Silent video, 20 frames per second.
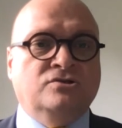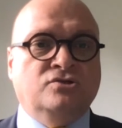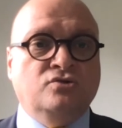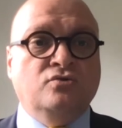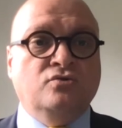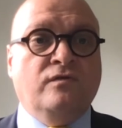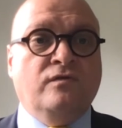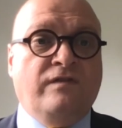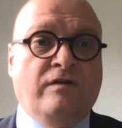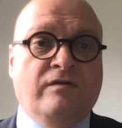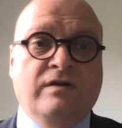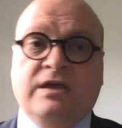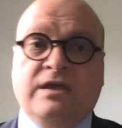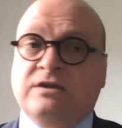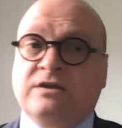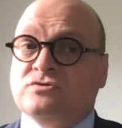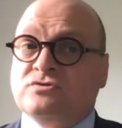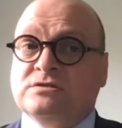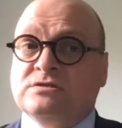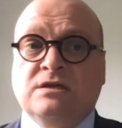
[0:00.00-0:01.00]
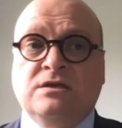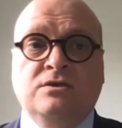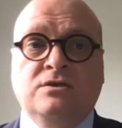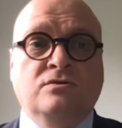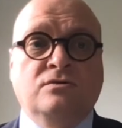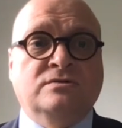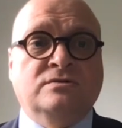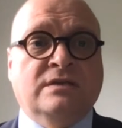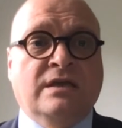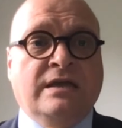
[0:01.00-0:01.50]
two very interesting
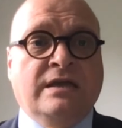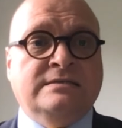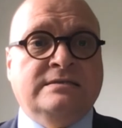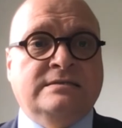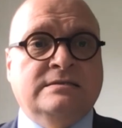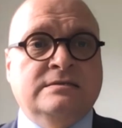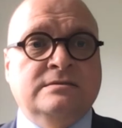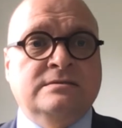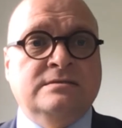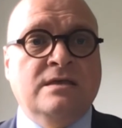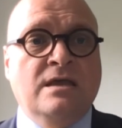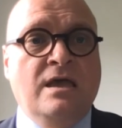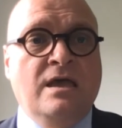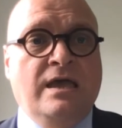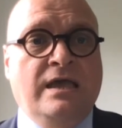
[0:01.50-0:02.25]
use cases